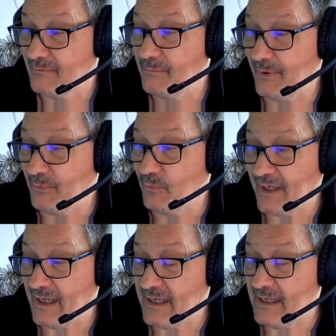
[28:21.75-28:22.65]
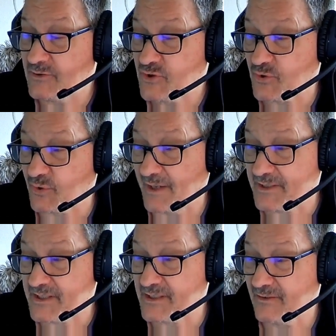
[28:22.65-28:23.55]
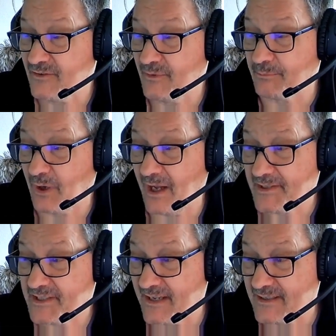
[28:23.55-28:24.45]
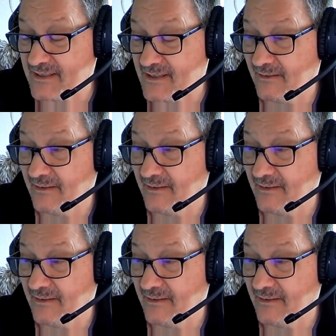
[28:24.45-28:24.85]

but we trust the process